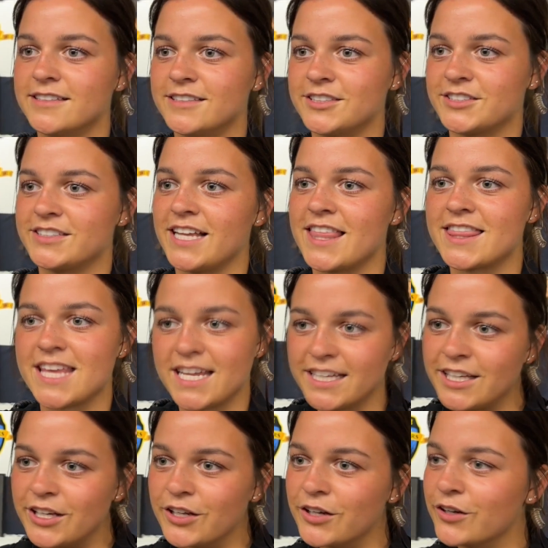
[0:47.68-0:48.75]
and just say
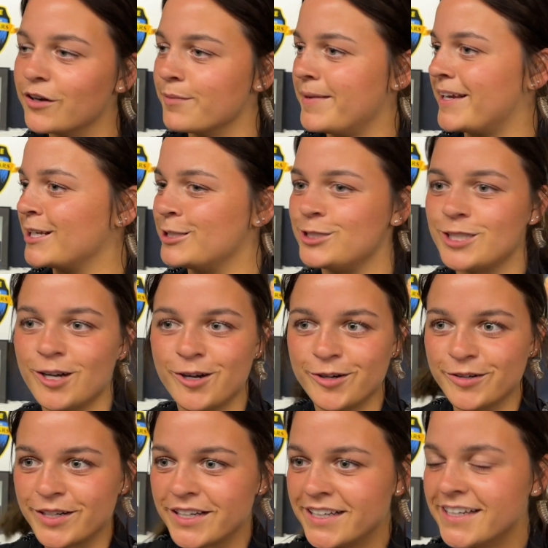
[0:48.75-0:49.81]
thank you or make a
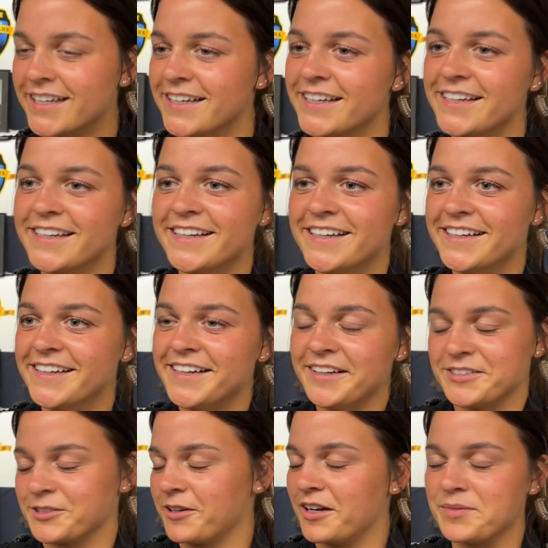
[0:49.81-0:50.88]
joke
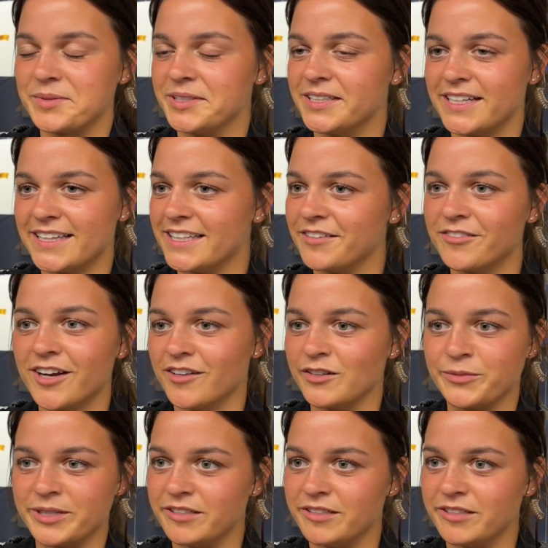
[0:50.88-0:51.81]
is incredible, I think, for everyone